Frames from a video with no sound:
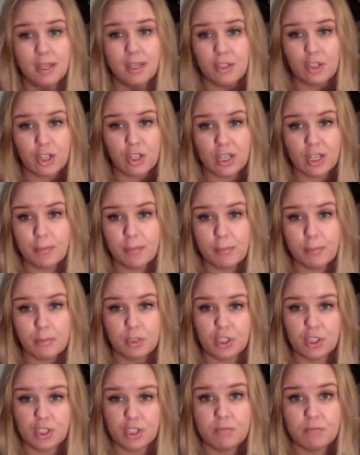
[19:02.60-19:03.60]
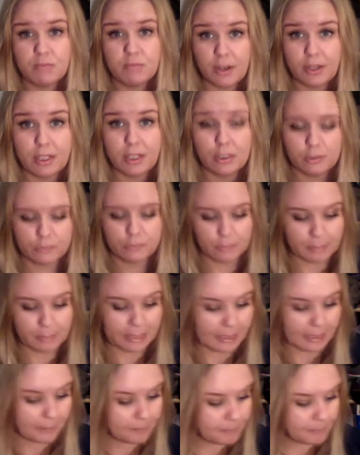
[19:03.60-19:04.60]
a chip, which is very good for
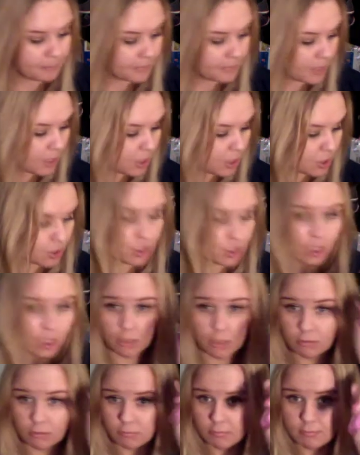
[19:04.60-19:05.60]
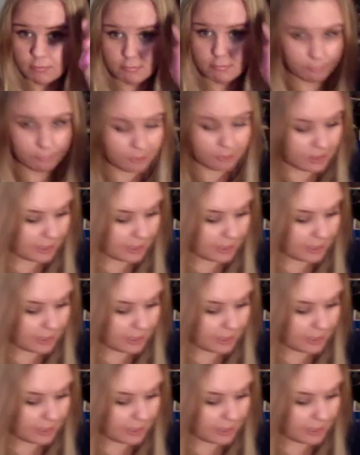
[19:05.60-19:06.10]
me. So really